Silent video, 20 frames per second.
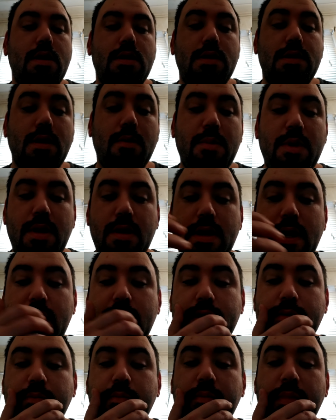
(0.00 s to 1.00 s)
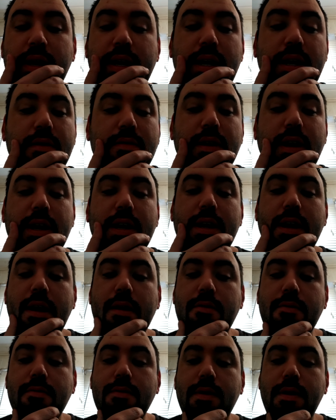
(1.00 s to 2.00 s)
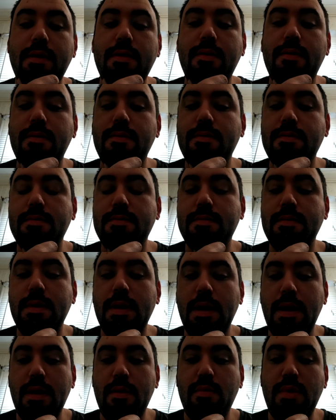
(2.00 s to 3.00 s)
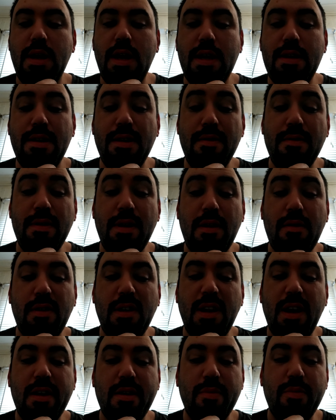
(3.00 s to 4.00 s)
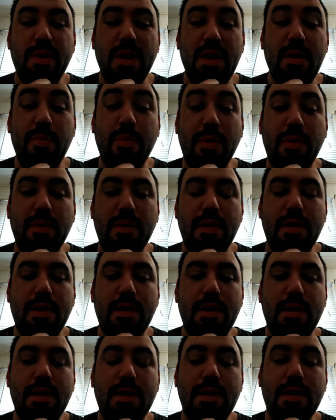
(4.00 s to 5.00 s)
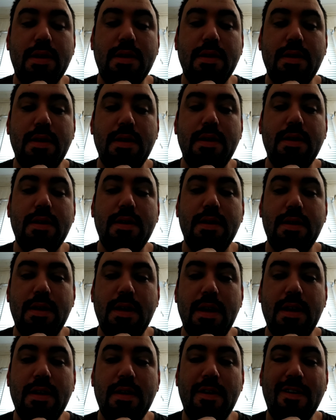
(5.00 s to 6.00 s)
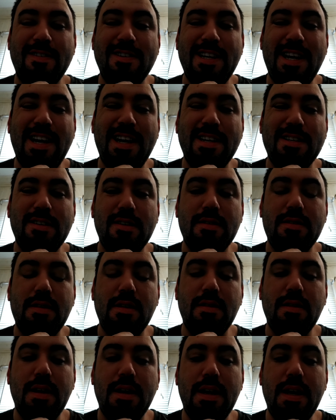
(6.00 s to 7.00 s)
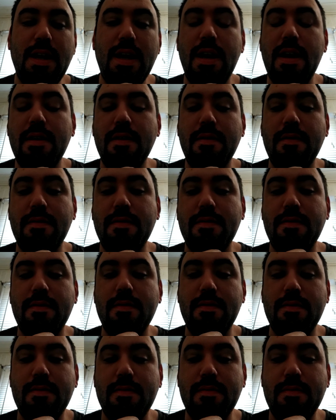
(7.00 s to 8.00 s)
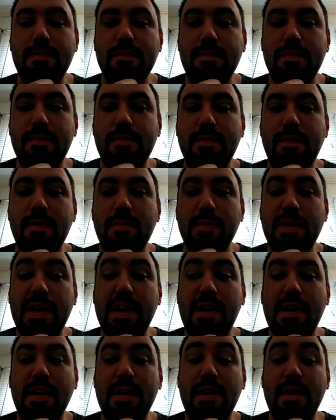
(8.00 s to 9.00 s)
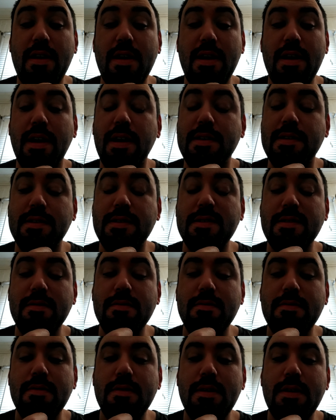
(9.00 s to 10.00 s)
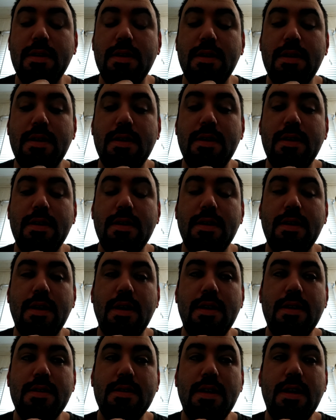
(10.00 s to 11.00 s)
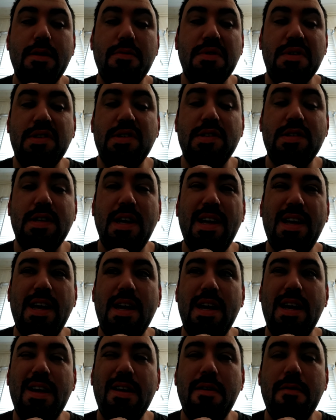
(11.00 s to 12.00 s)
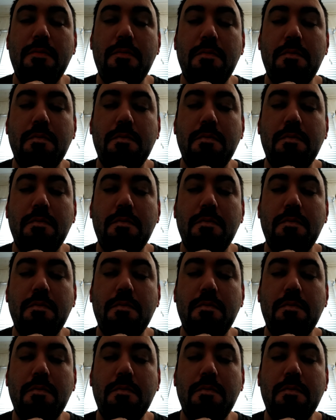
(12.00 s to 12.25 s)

Some of you guys may have got it, I don't know. But I do know a lot of people are getting their taxes delayed from the IRS because it would say,